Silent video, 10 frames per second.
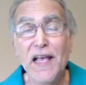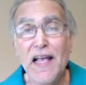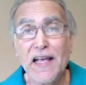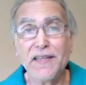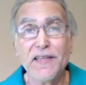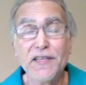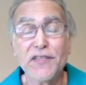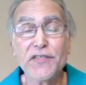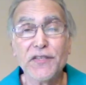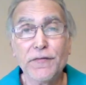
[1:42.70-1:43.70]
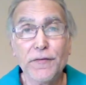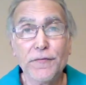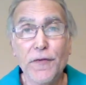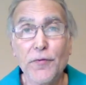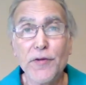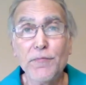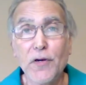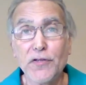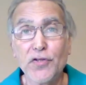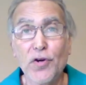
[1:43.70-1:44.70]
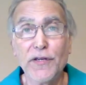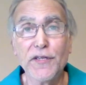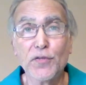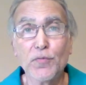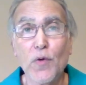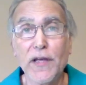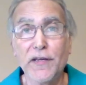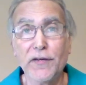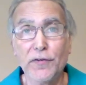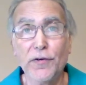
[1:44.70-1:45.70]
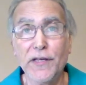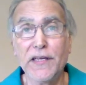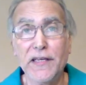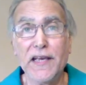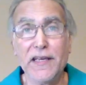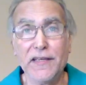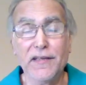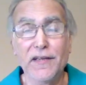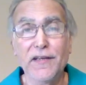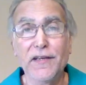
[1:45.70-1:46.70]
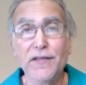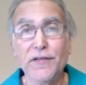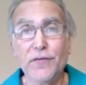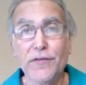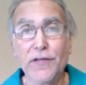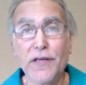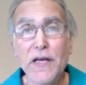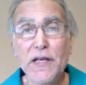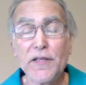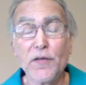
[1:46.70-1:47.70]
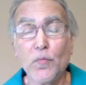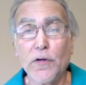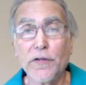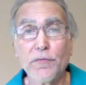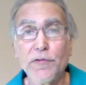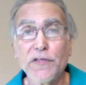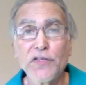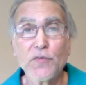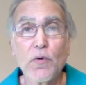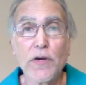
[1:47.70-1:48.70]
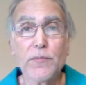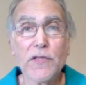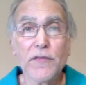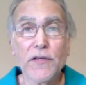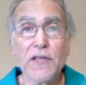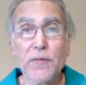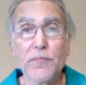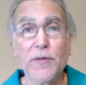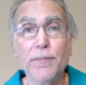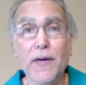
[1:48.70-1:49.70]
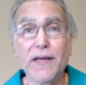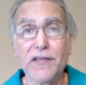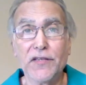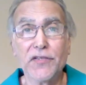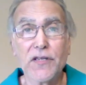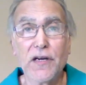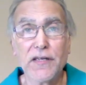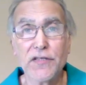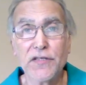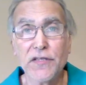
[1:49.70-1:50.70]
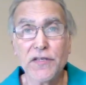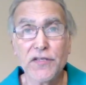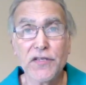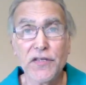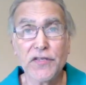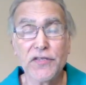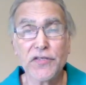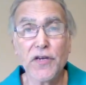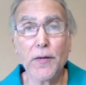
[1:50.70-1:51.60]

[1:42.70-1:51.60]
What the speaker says: And he's very much on his way to earning an A. Okay. One of the reasons why I'm giving him the minus, guys, is his